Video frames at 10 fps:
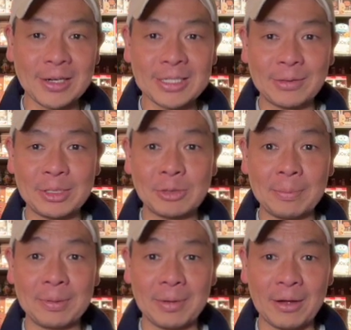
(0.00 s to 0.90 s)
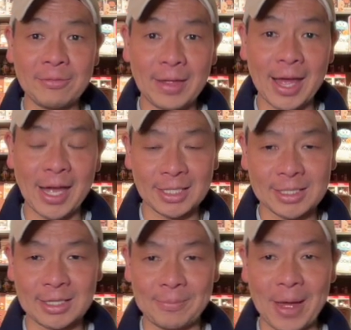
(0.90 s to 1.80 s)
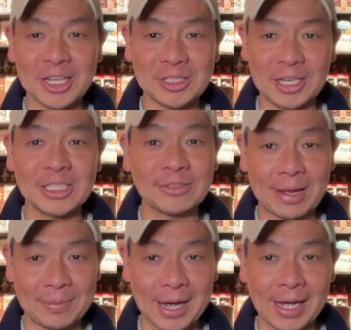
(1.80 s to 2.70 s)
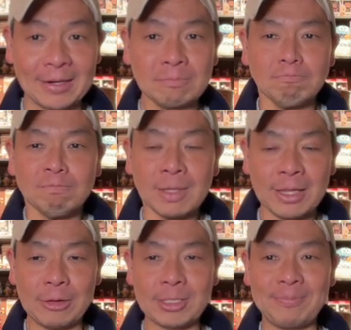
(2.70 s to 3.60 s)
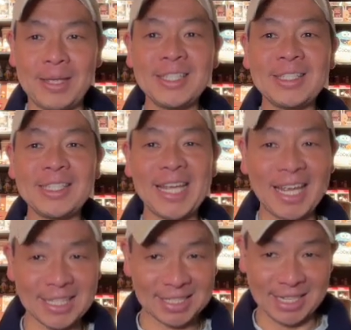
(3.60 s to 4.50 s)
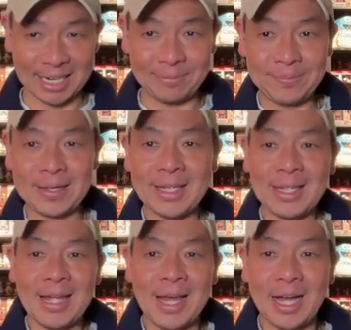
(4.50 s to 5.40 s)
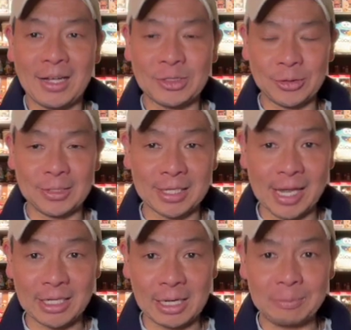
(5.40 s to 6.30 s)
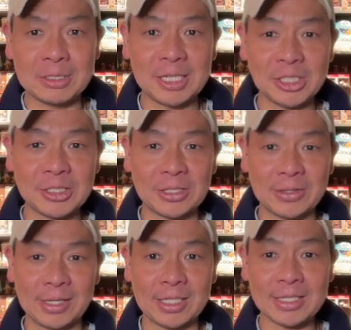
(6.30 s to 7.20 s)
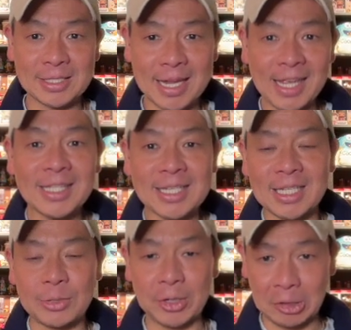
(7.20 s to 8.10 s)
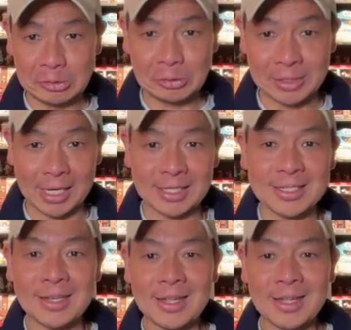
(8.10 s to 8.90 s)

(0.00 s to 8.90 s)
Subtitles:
I would drop him off at the backstage of Epcot. There was a big tent set up during the Candlelight Processional, and this tent is a rehearsal tent.